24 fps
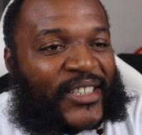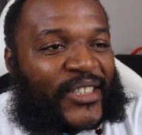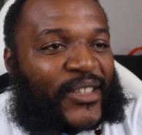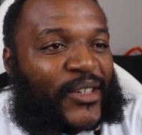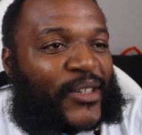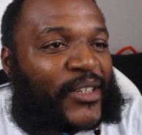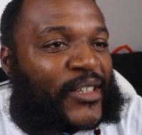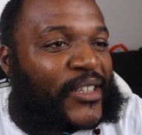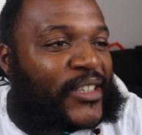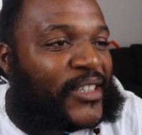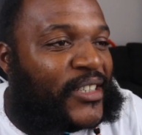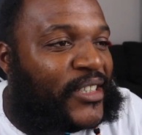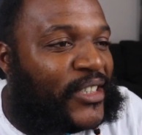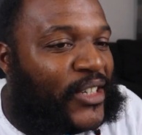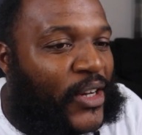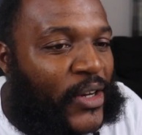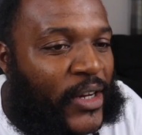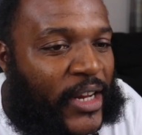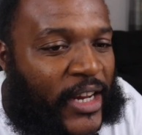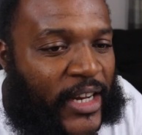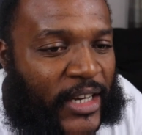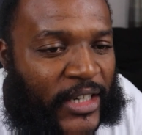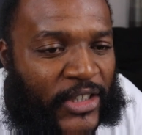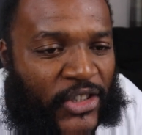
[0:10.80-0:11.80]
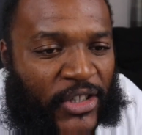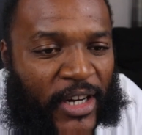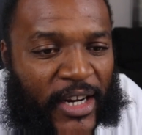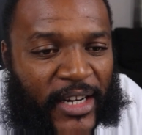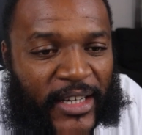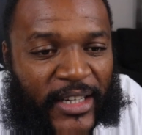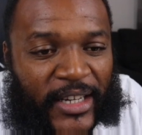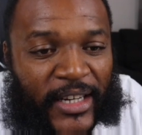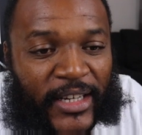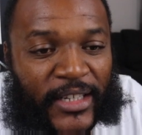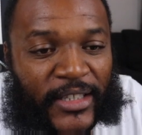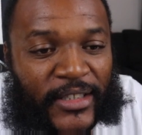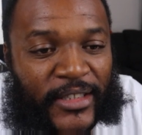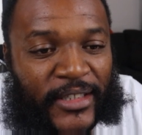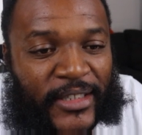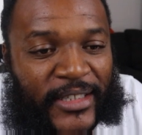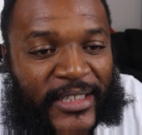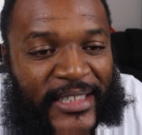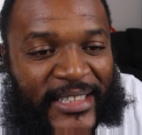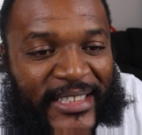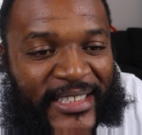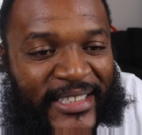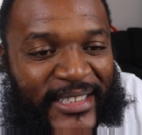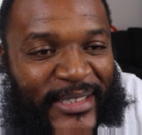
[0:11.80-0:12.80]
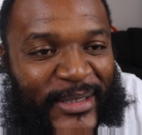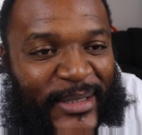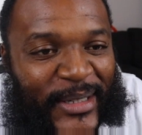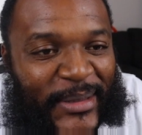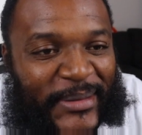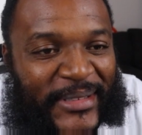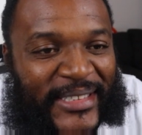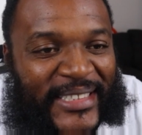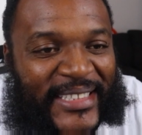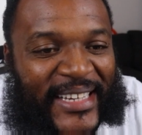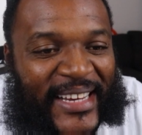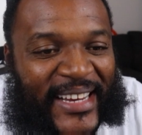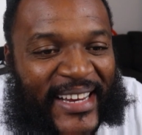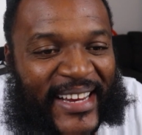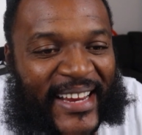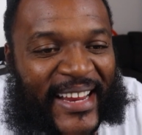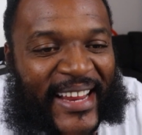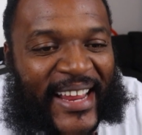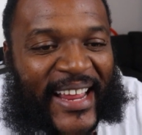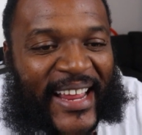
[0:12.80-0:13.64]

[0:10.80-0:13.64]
So look, let's go ahead and try to get into this, you know what I'm saying?